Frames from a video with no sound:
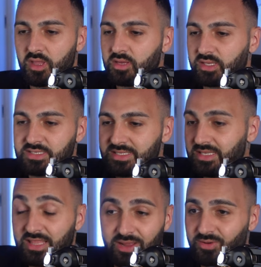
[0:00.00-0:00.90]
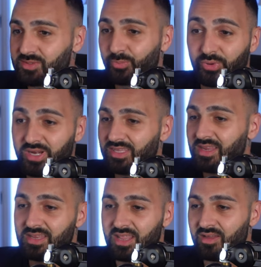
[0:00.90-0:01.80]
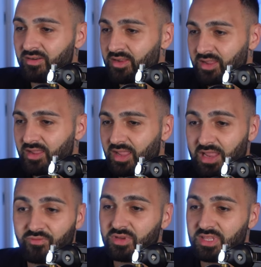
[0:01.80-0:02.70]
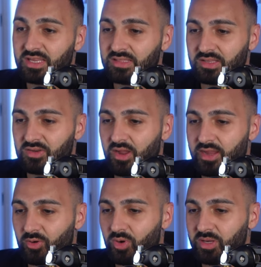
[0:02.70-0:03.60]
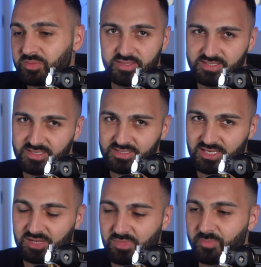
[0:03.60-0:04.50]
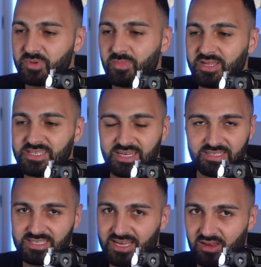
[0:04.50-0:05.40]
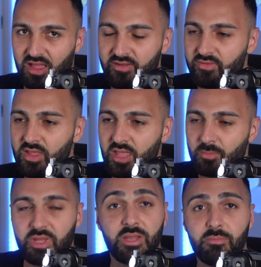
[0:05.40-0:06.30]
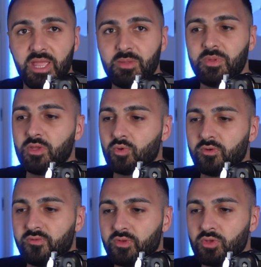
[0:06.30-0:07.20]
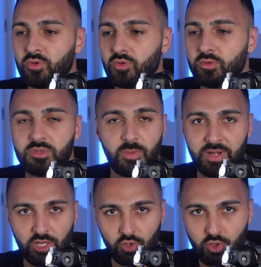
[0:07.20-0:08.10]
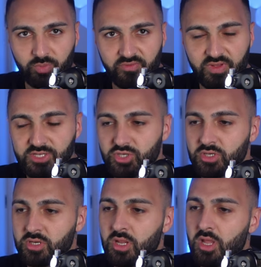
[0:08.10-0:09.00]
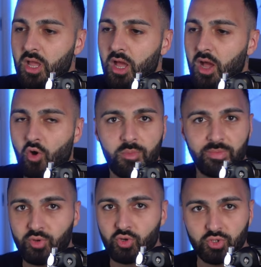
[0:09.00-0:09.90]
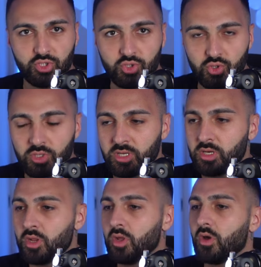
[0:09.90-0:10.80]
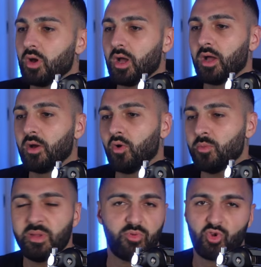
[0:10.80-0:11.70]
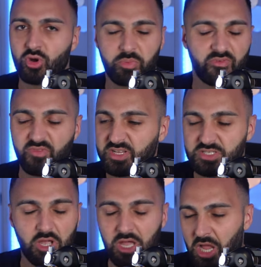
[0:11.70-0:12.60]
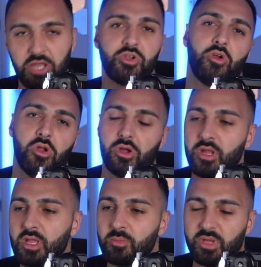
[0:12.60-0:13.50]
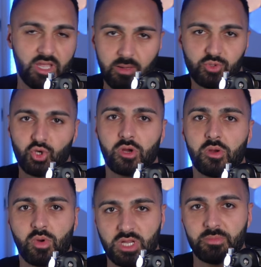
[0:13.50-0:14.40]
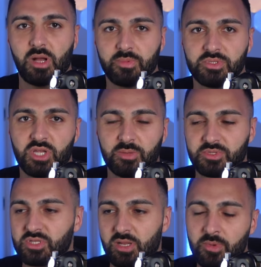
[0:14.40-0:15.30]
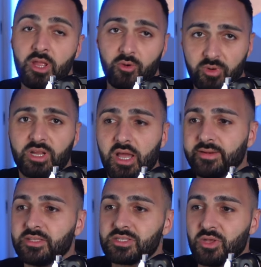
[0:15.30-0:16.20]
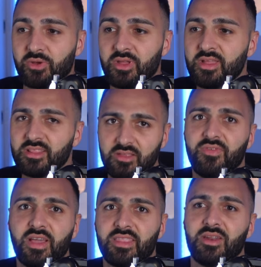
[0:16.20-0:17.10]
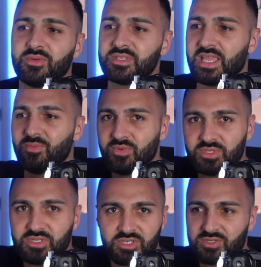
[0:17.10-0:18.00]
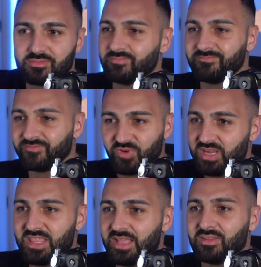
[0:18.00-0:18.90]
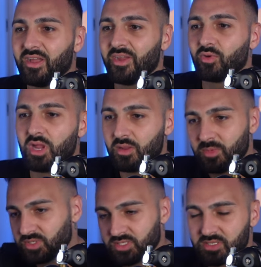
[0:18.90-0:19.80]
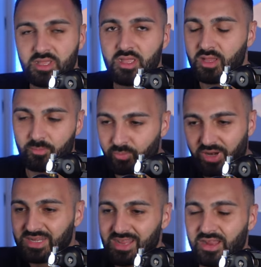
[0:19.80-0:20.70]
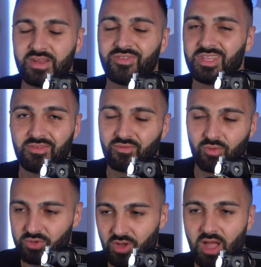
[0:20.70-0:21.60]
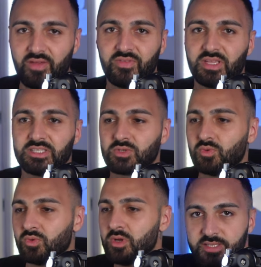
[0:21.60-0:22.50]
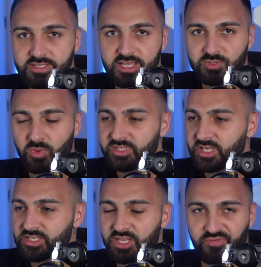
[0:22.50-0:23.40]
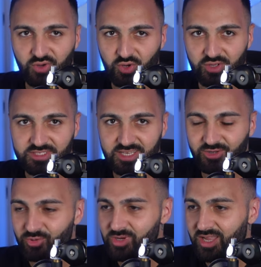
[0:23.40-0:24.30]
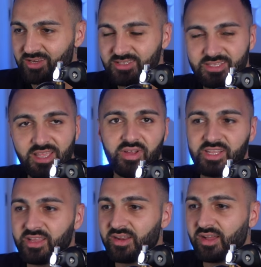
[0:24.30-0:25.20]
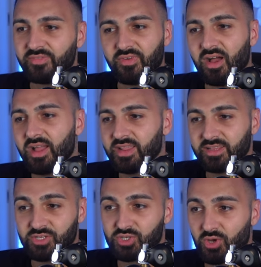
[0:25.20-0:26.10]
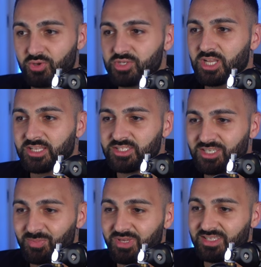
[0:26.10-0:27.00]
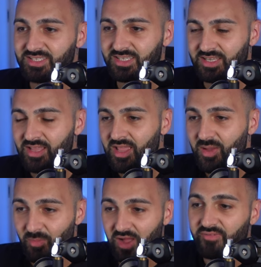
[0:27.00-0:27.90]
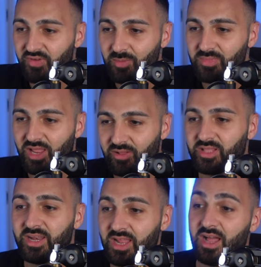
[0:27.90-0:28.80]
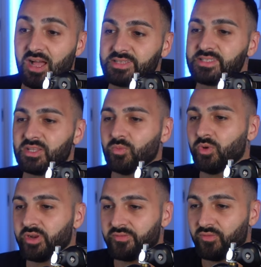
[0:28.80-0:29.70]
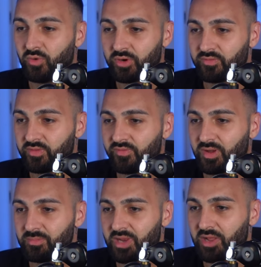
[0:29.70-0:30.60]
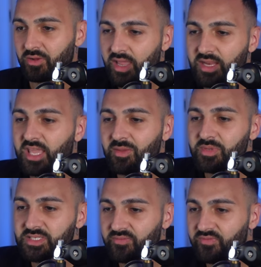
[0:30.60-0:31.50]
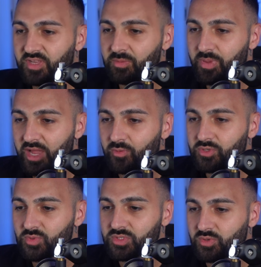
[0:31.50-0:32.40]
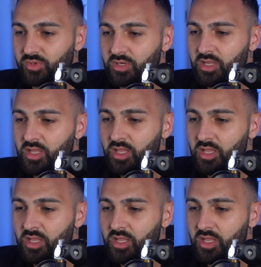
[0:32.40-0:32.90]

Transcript: And you can see there it's breaking down everything in the diagram. This doesn't come up in my day-to-day -day life, but it may be good for you depending on your profession, uh, or maybe you're a student, uh, or maybe you're a professor. I, I, don't know, but I'm sure it will come up from time to time. Regardless, though, the fact that it was able to just read that diagram and just break down everything for you. I think it's cool. This next one's actually for content creators. Funny enough, I showed ChatGPT my thumbnail and I asked it what it thought of the thumbnail. And it gave me some feedback, which was good.